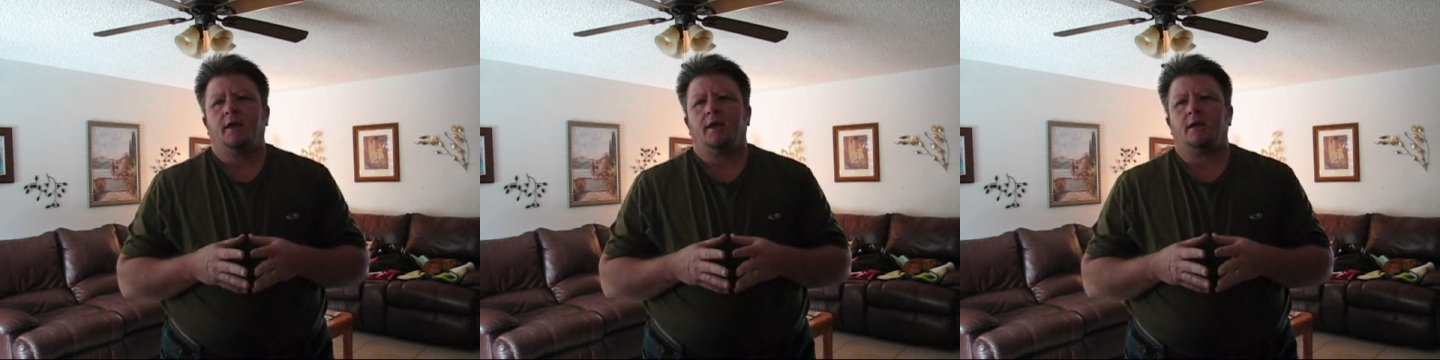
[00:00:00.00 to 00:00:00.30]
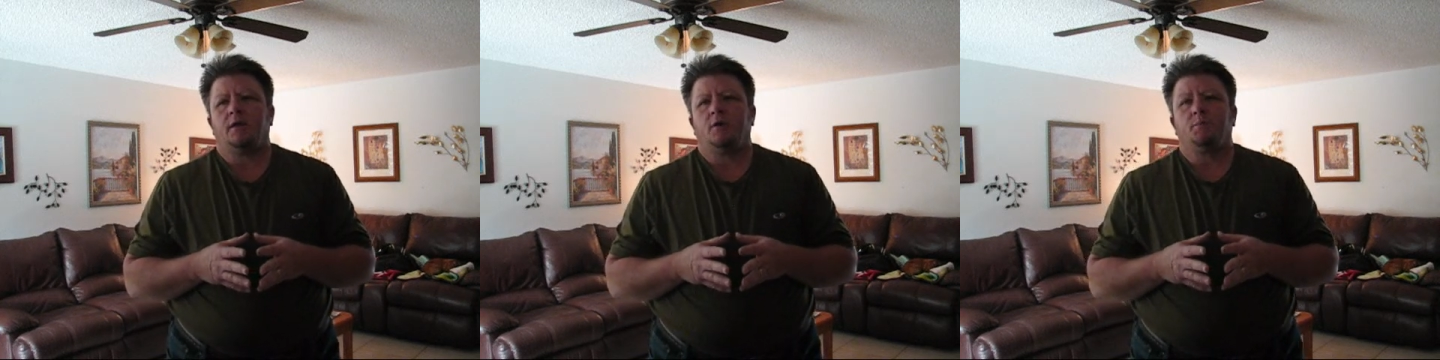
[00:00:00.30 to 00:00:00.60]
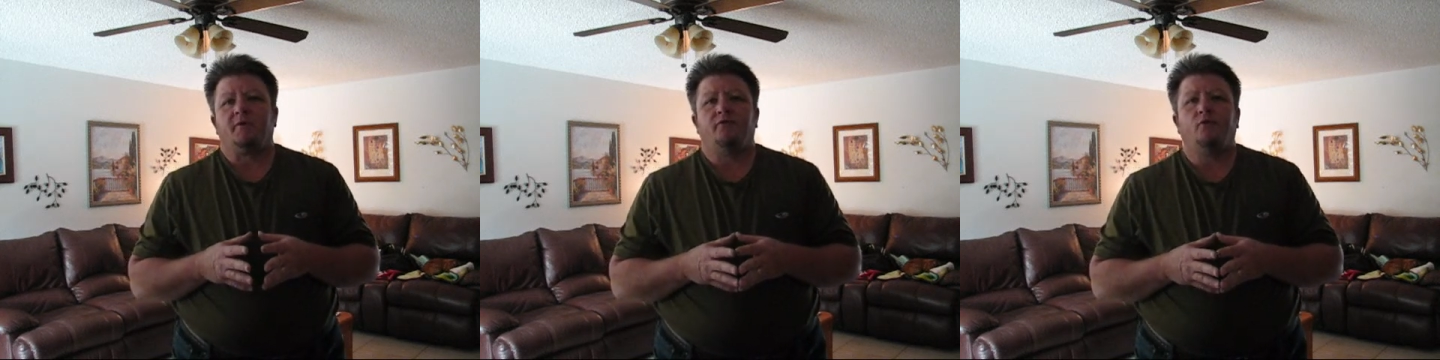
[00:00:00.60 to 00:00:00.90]

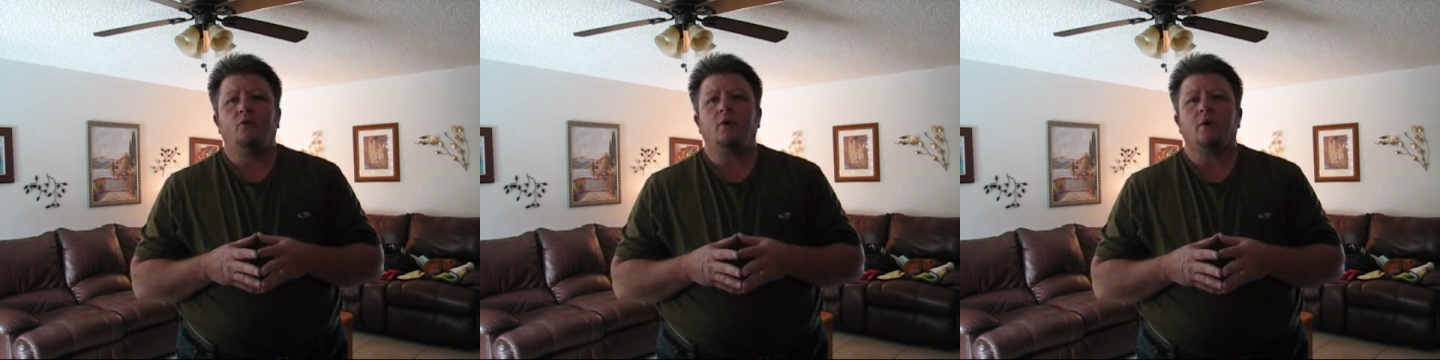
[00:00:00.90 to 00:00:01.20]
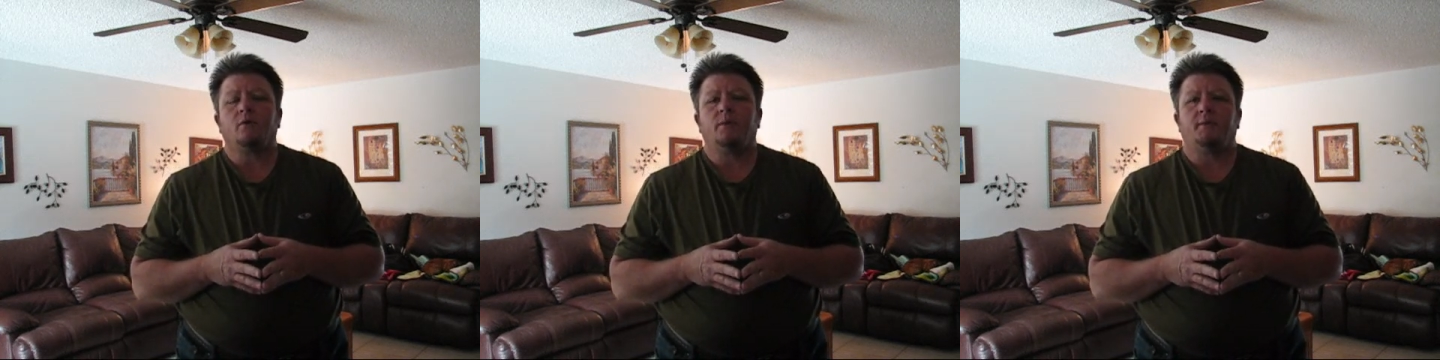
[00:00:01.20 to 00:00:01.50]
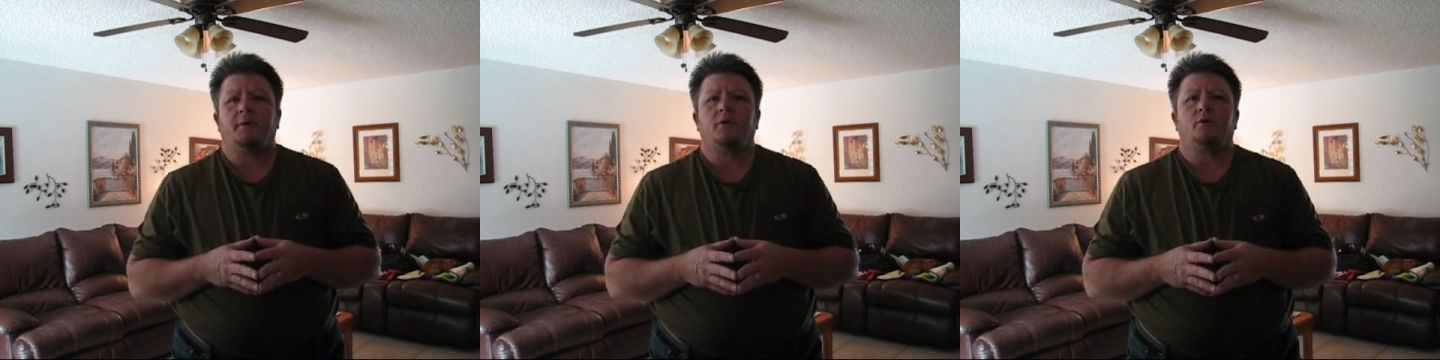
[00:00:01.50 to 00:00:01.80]
And before,
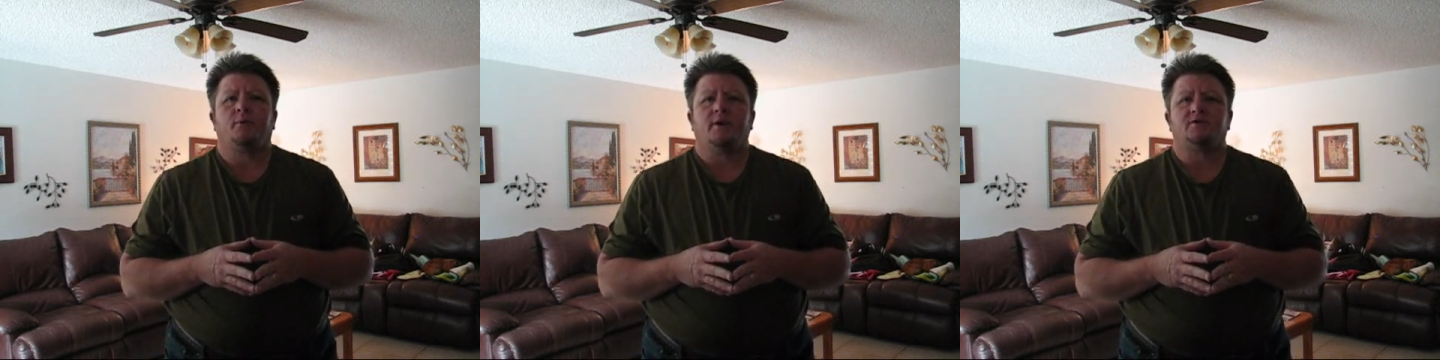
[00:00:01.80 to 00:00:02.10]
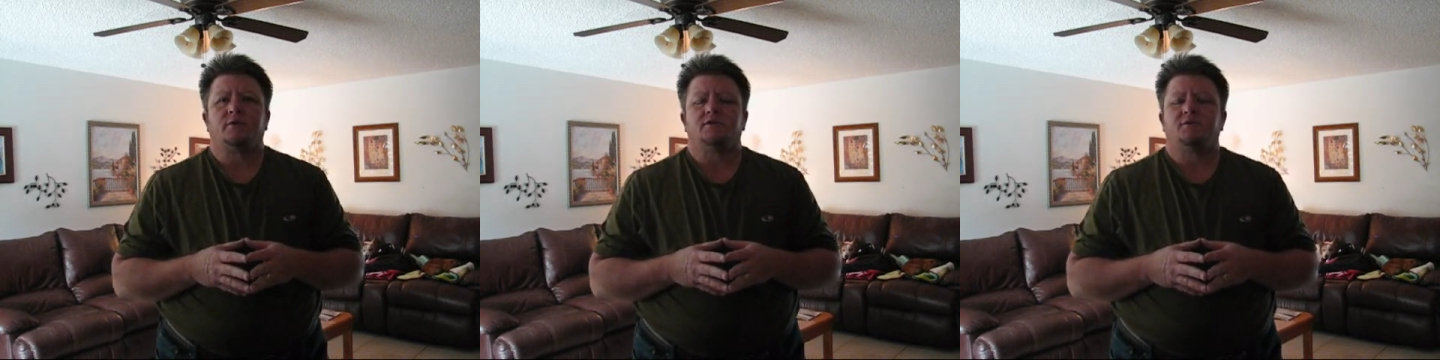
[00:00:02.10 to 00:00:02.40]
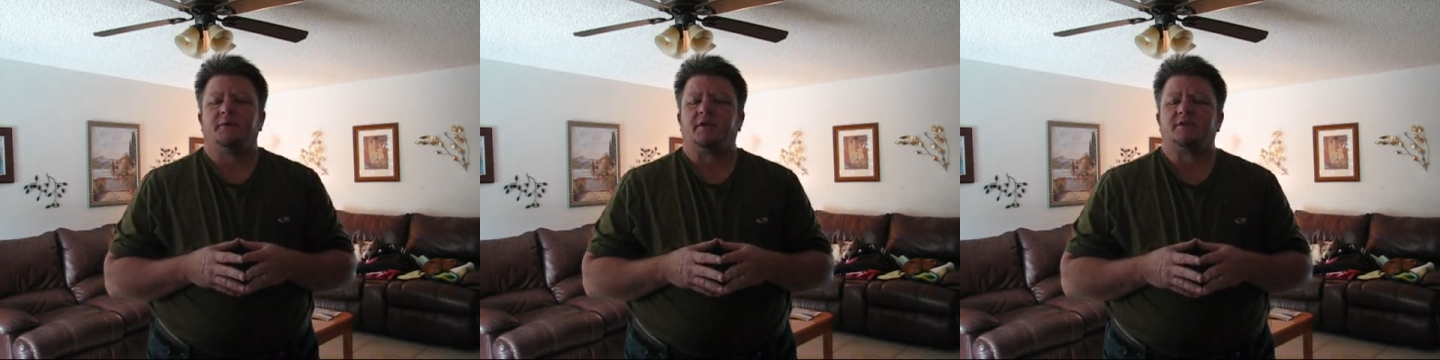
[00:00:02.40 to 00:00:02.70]
when we'd go to
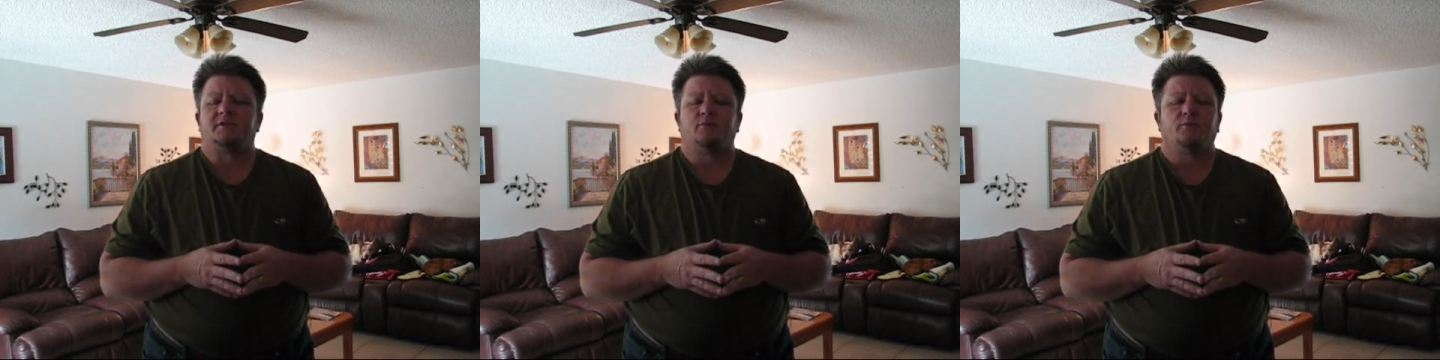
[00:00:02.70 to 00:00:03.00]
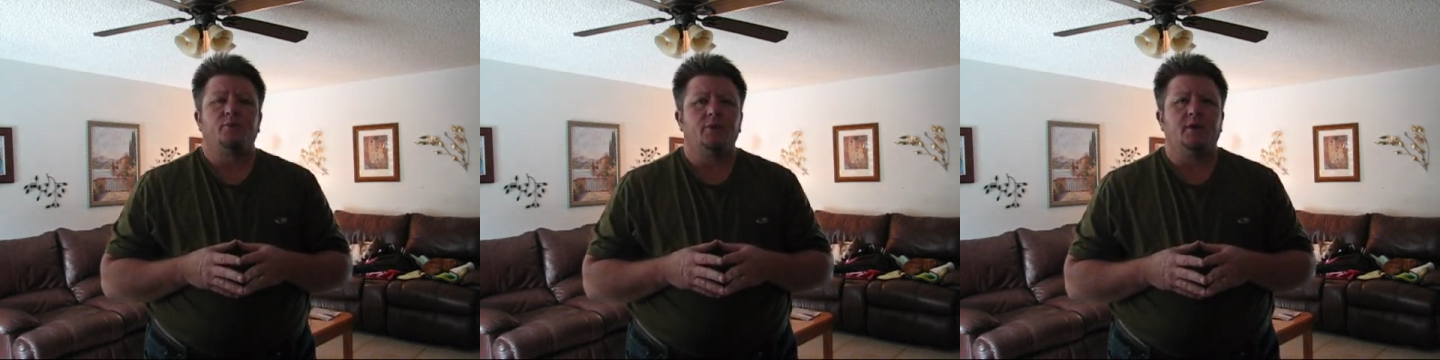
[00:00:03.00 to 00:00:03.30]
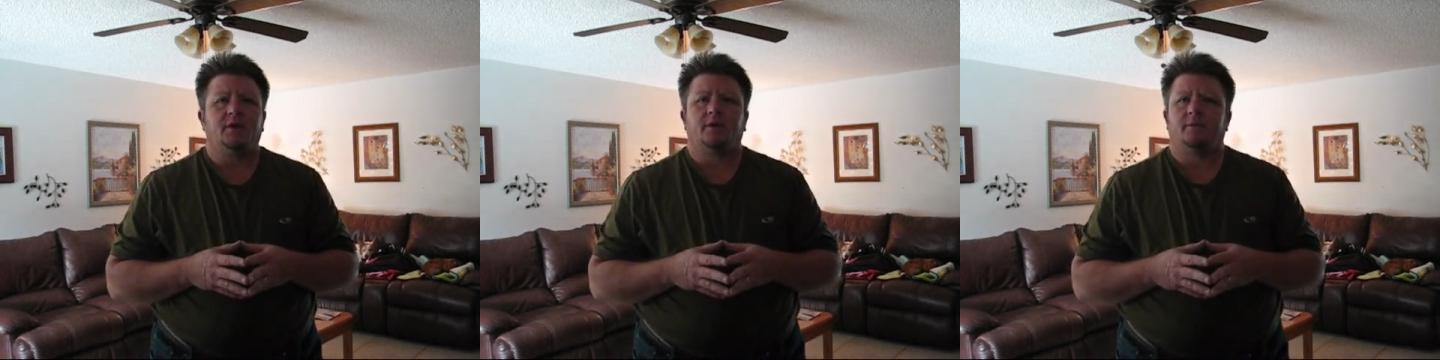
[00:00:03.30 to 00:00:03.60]
restaurants, we'd get some
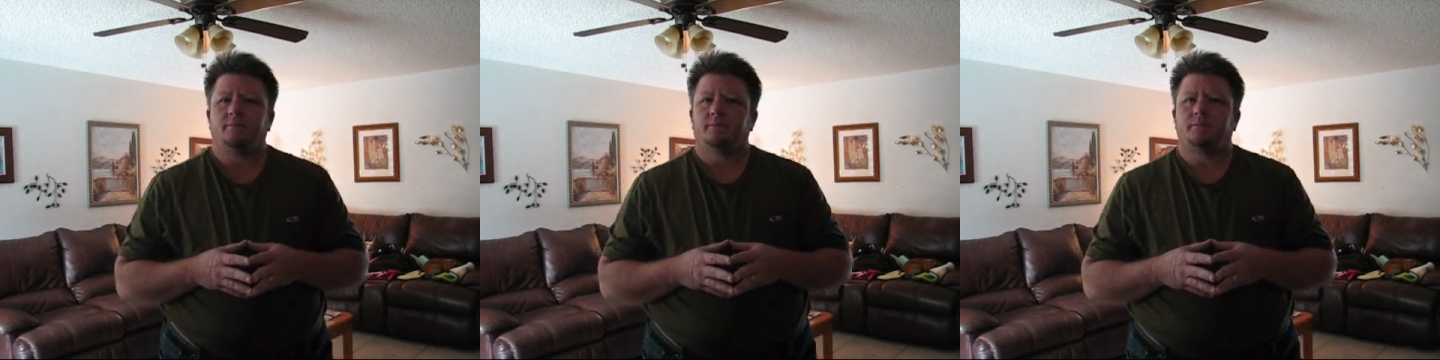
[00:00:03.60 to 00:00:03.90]
really